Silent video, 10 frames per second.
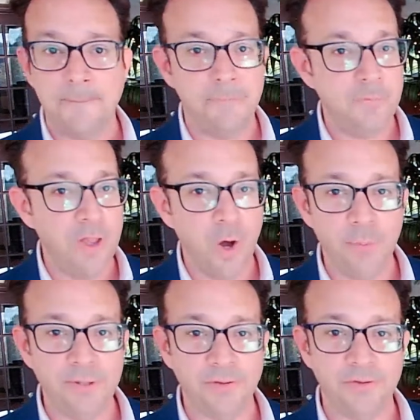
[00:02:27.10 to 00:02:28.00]
No
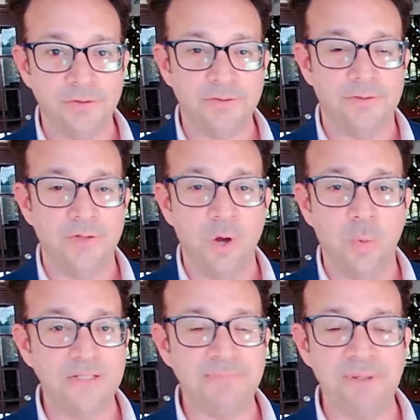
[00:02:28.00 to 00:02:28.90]
builders, no
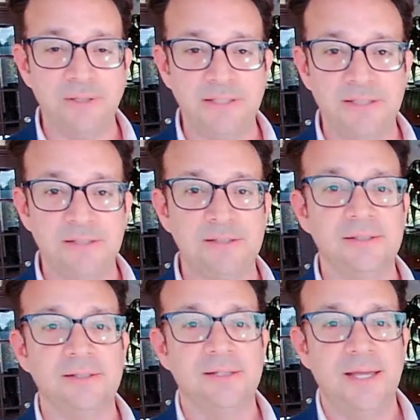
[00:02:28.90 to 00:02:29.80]
one's building,
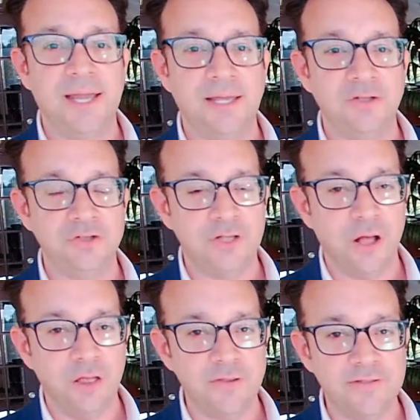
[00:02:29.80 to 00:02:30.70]
and there's
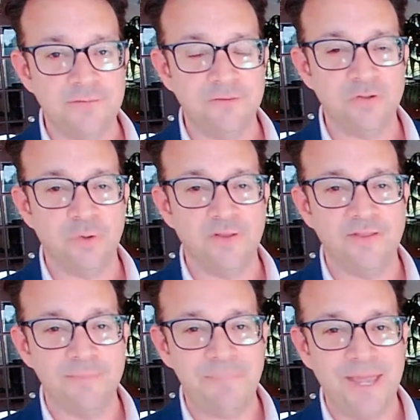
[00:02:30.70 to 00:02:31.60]
all this inventory that
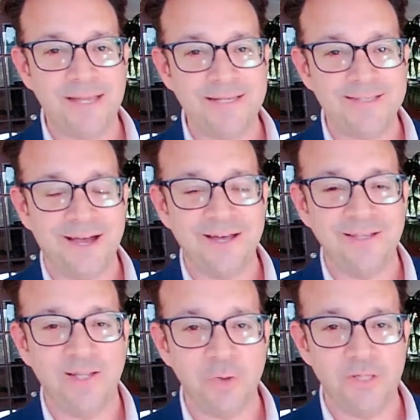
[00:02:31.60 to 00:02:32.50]
the bank is
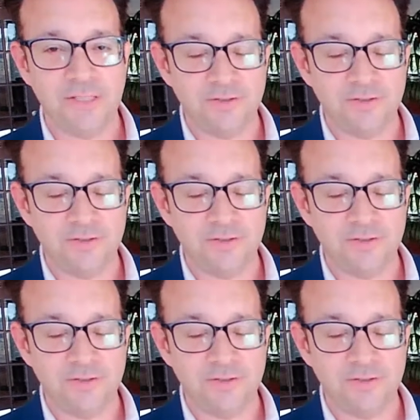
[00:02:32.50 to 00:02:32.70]
unloading.